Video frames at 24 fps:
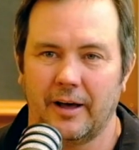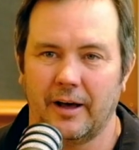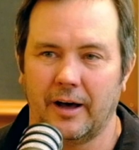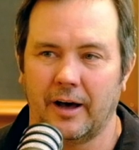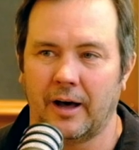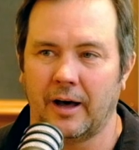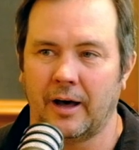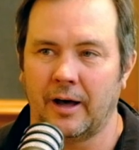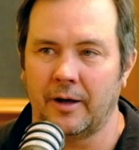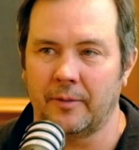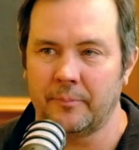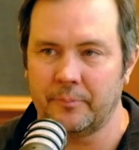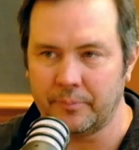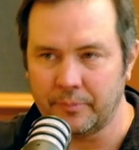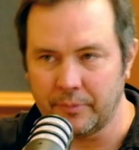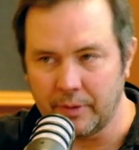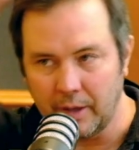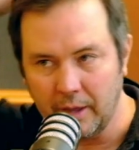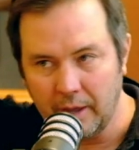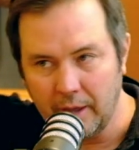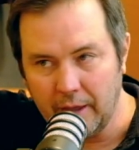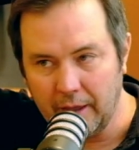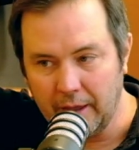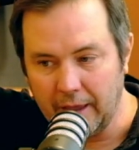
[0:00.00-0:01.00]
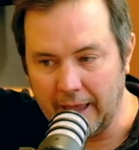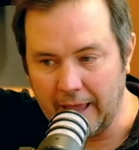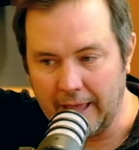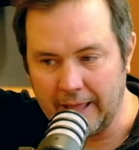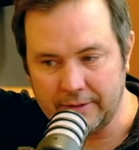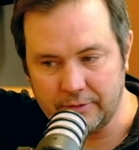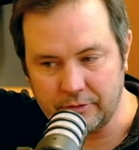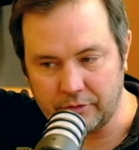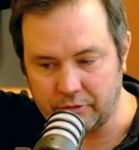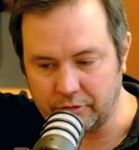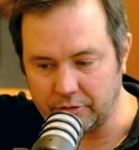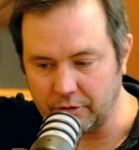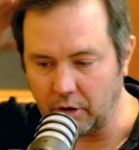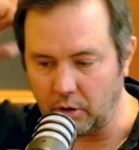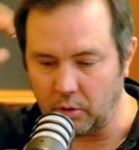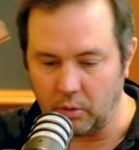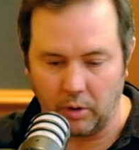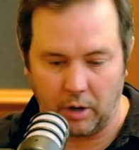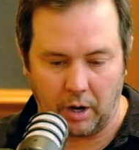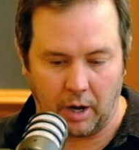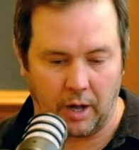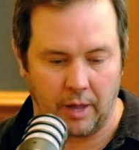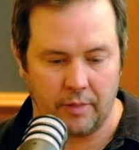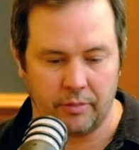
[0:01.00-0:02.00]
Um, and
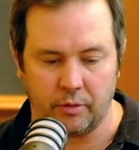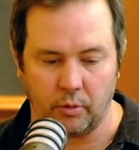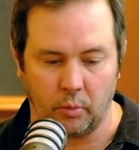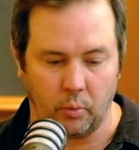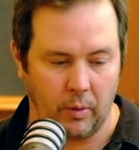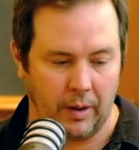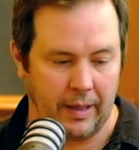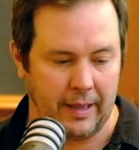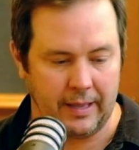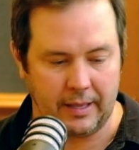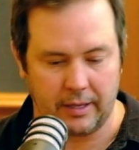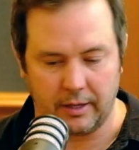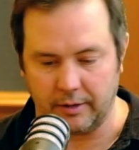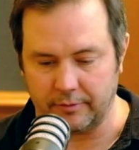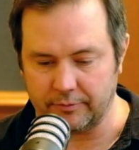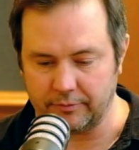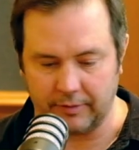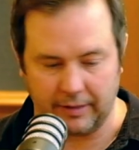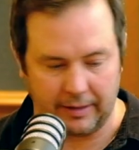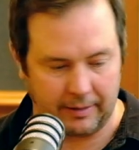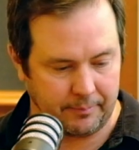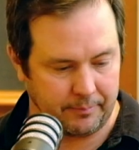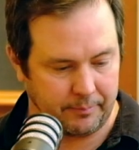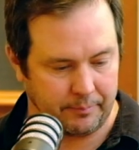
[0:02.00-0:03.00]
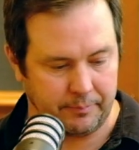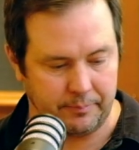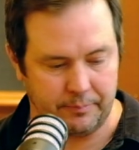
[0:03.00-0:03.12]
so on the wake of like